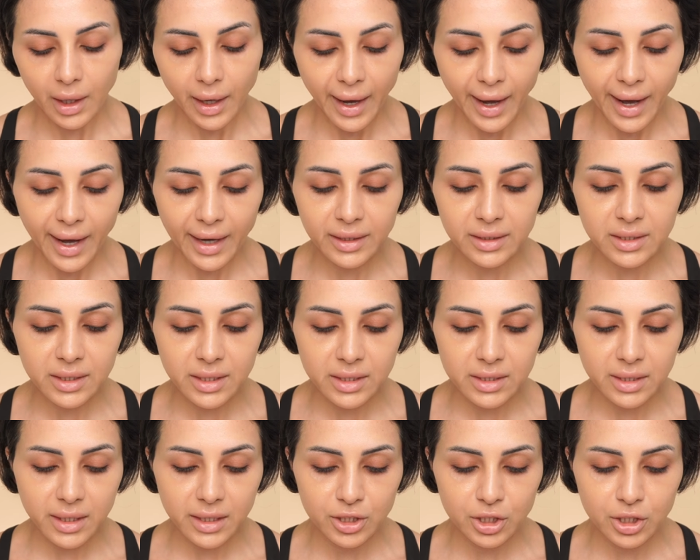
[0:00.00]
And
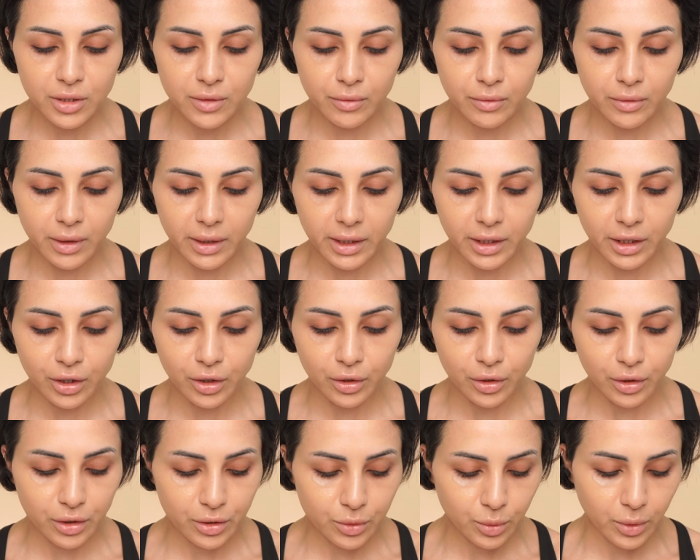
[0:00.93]
it's actually really good.